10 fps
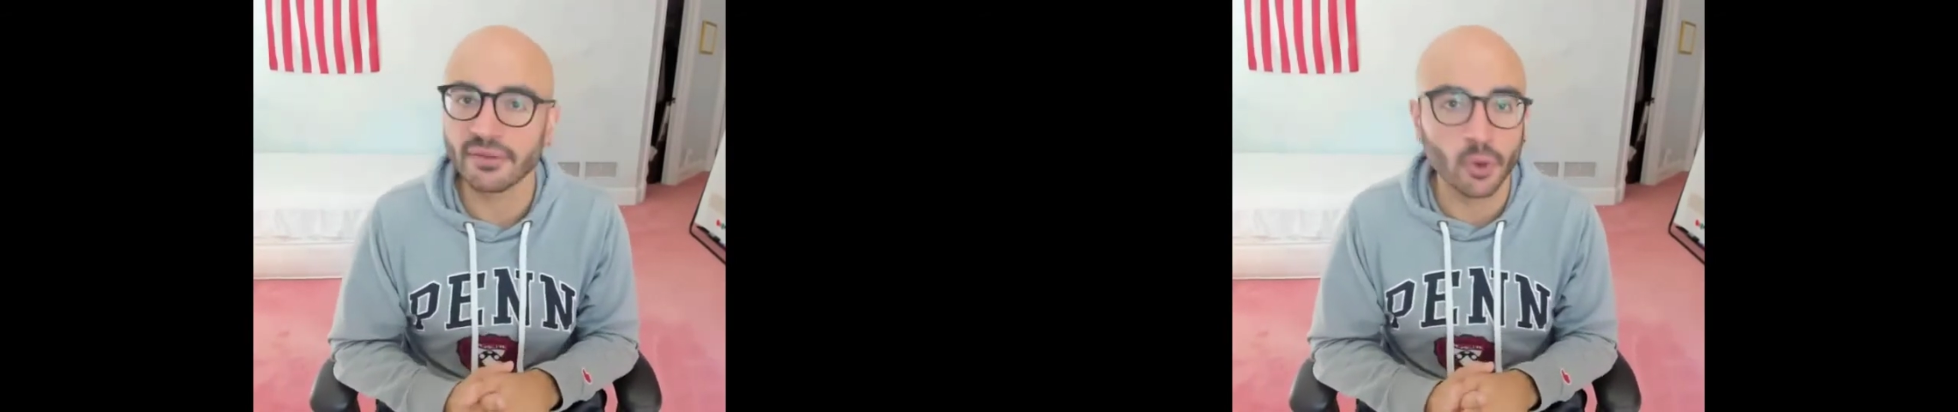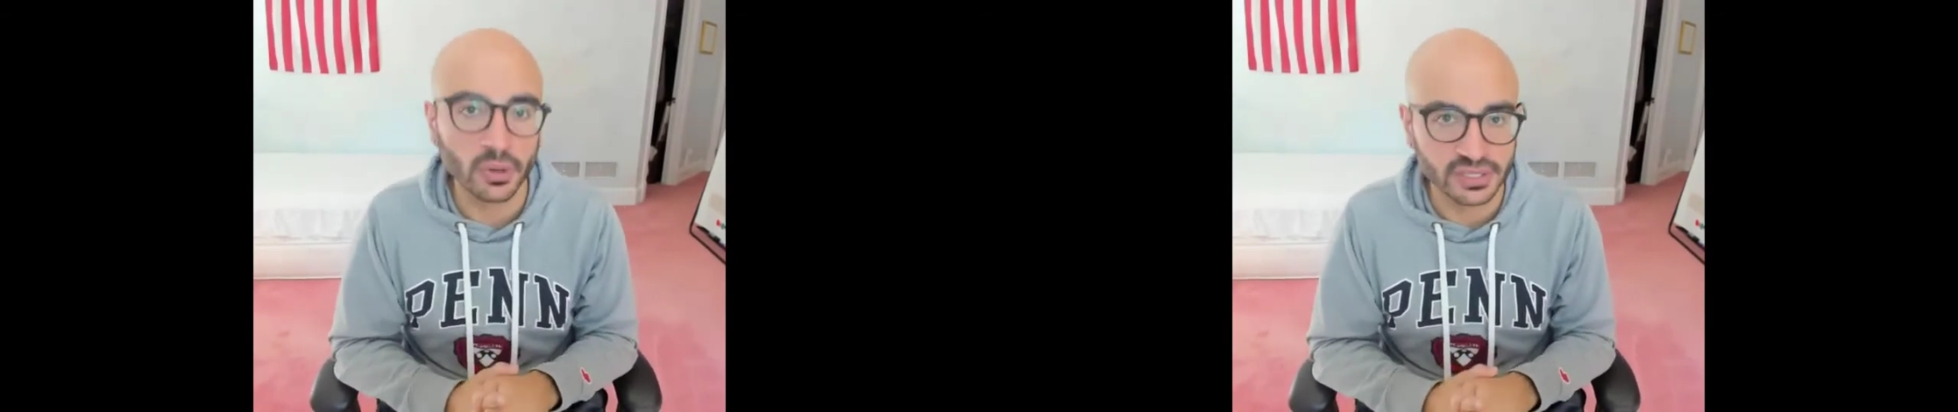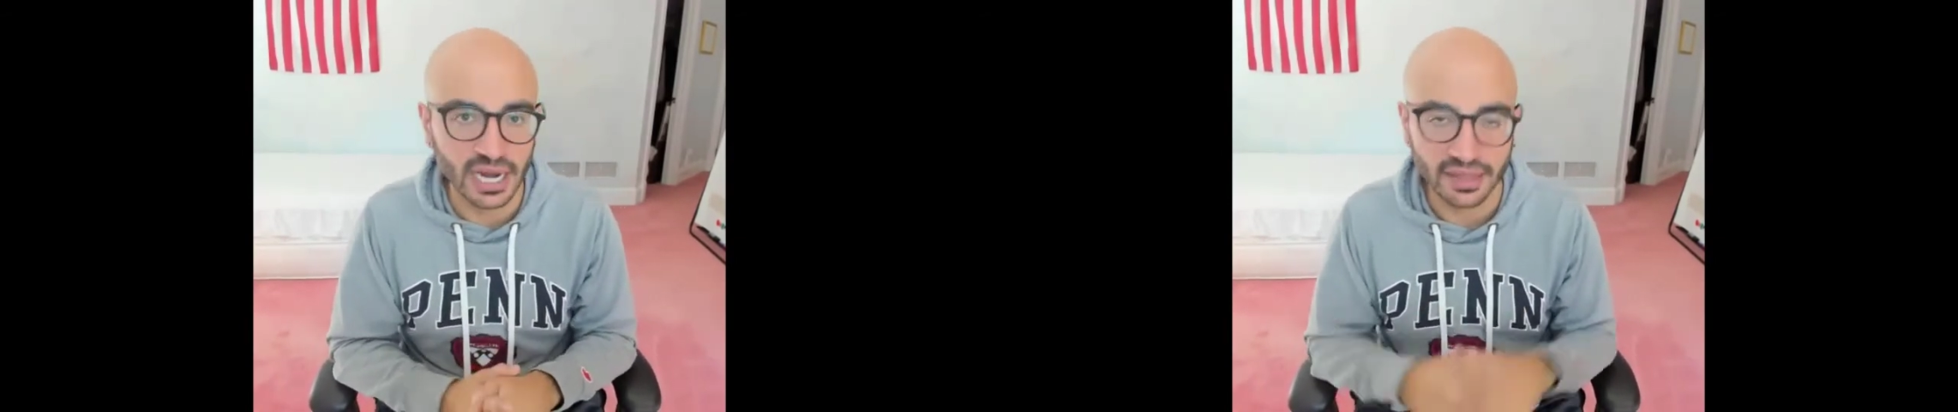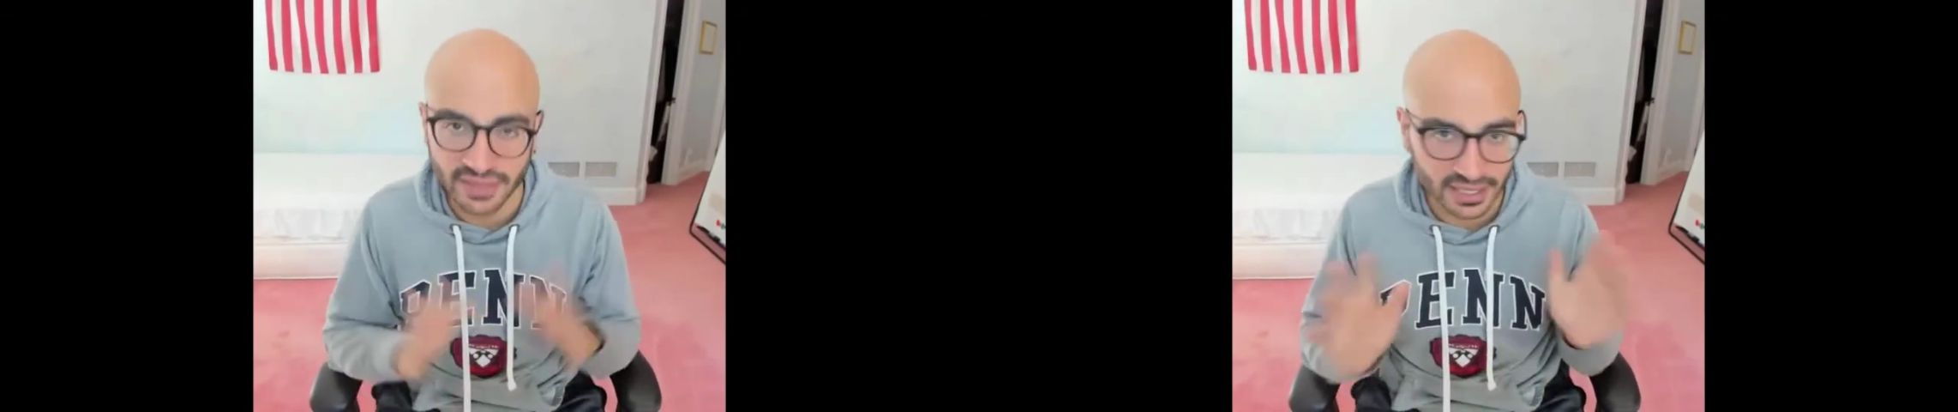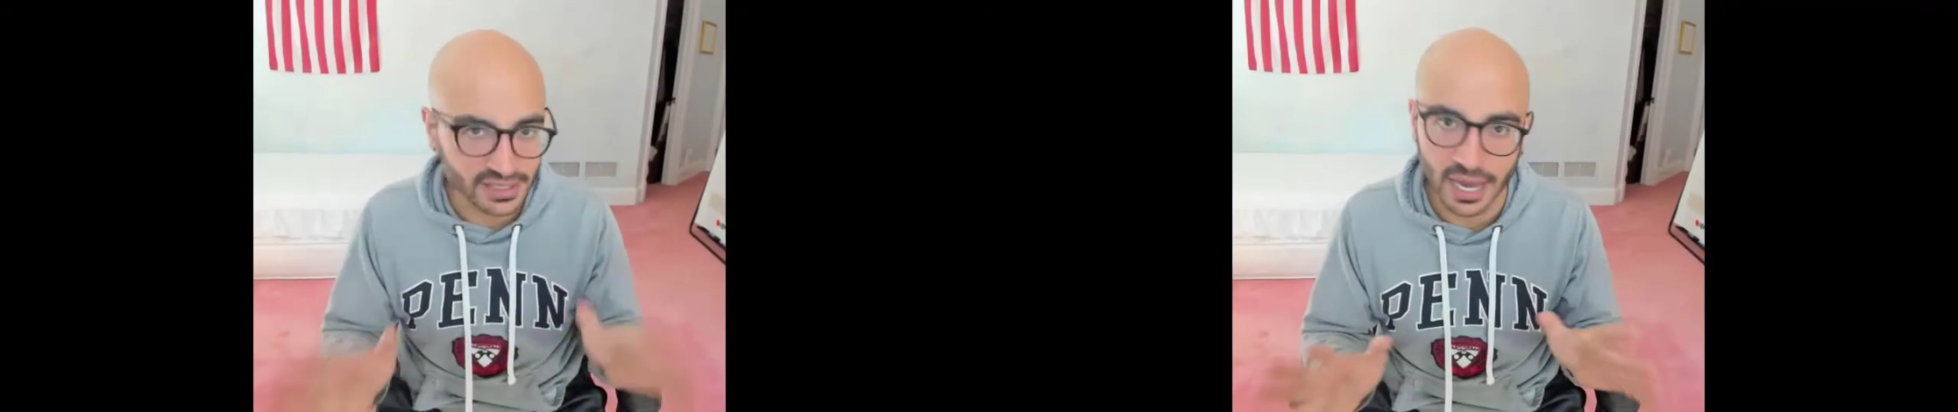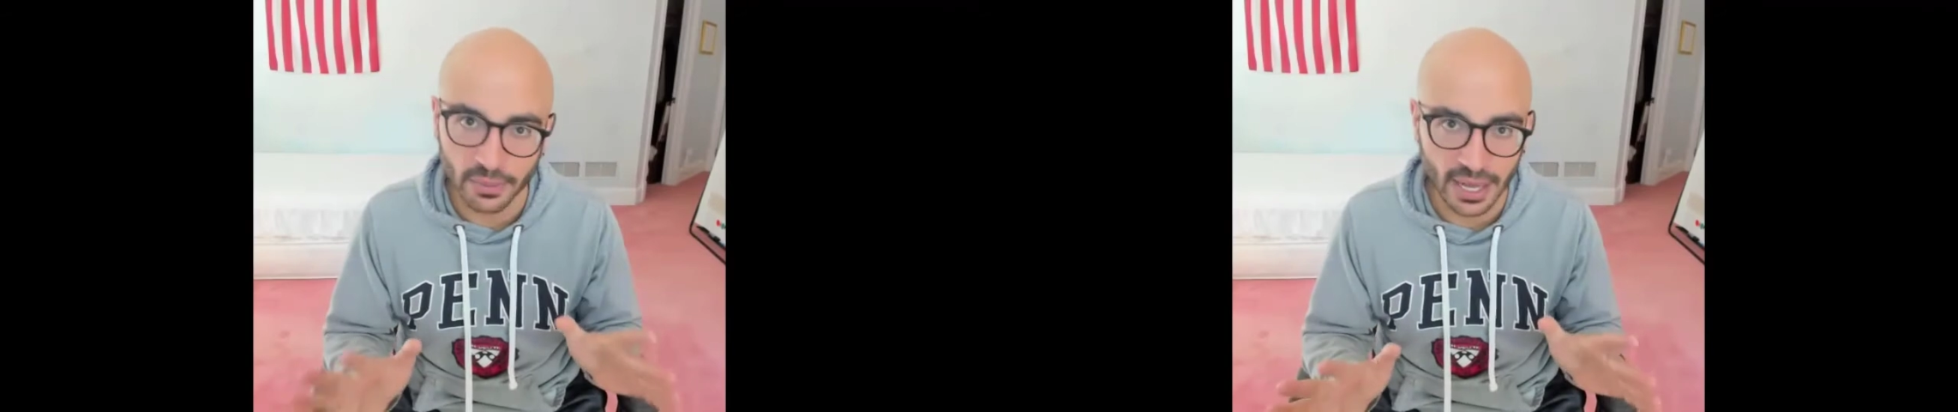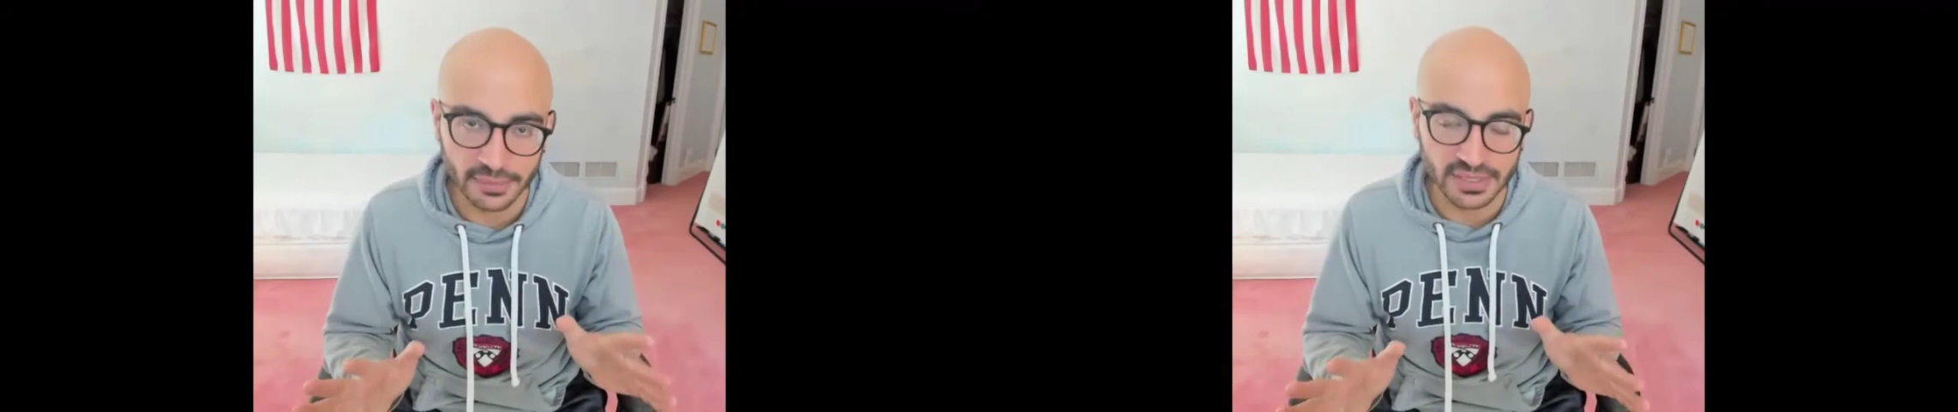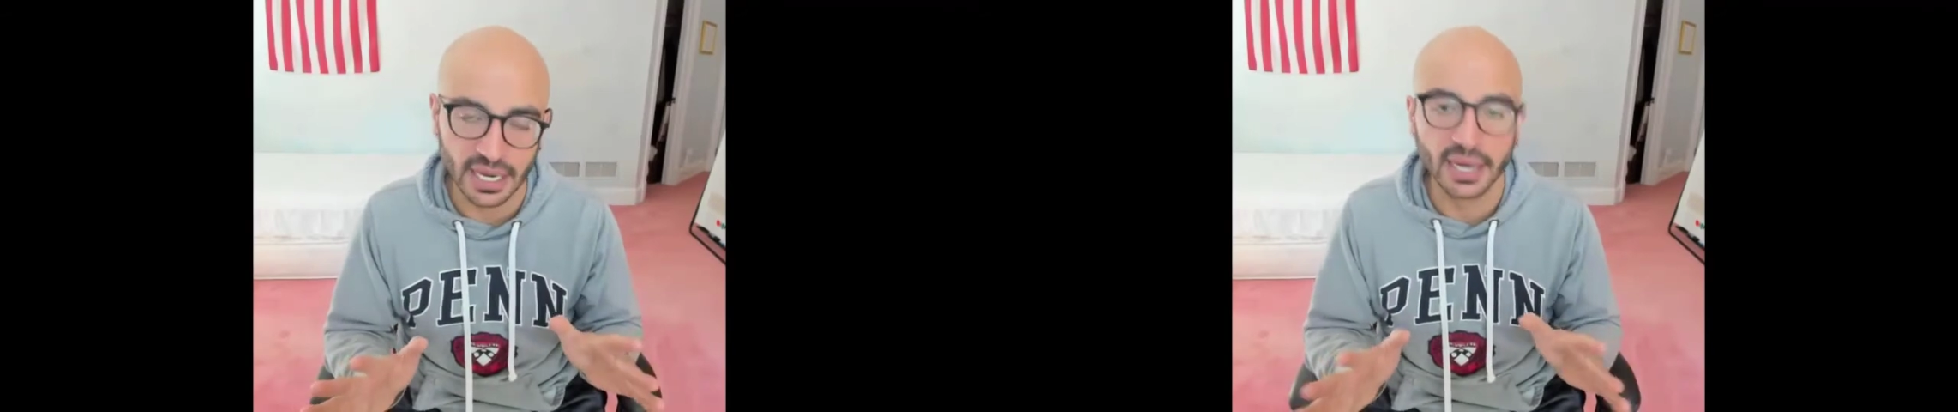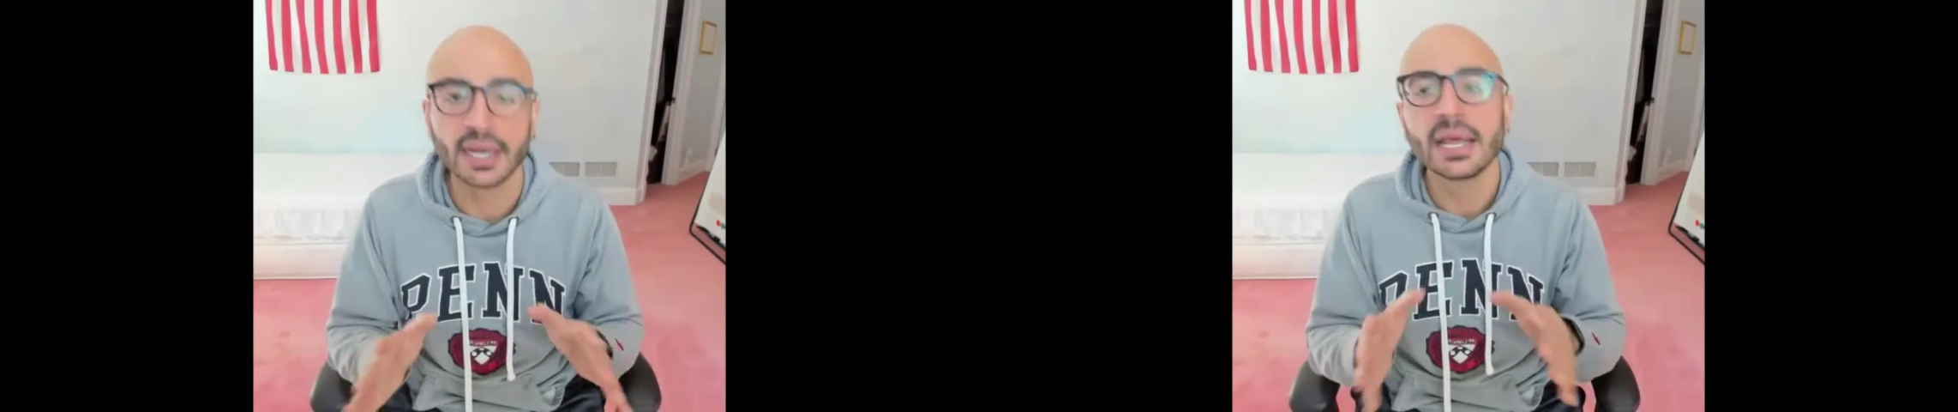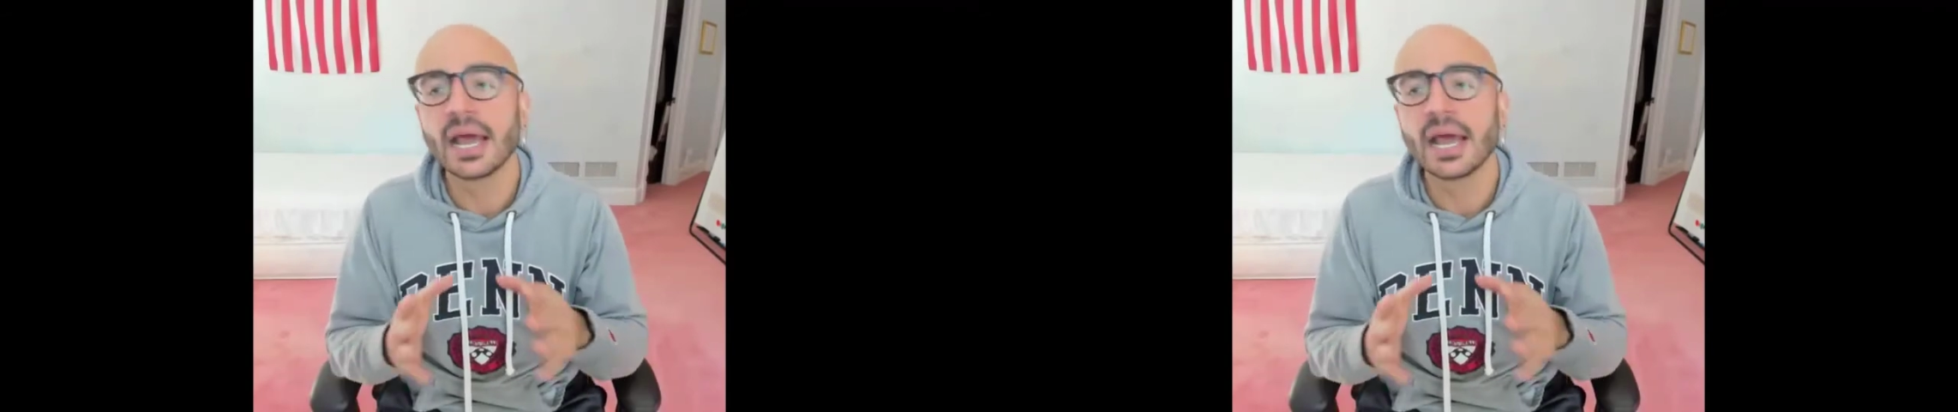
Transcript: Of course not. That is not what I'm saying.